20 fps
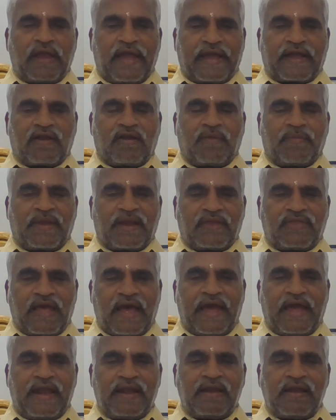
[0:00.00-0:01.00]
economical
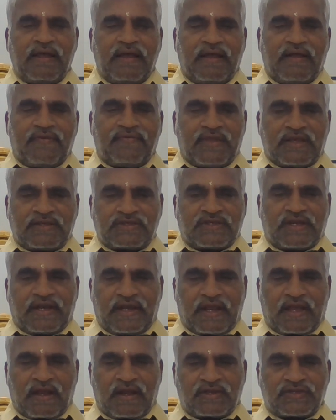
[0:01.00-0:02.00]
than the
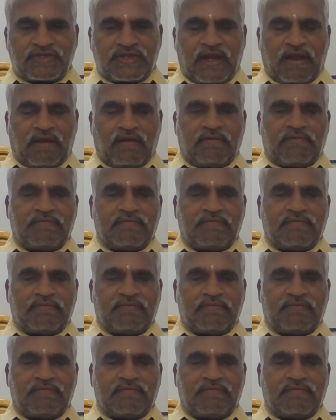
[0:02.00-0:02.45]
cylindrical shell.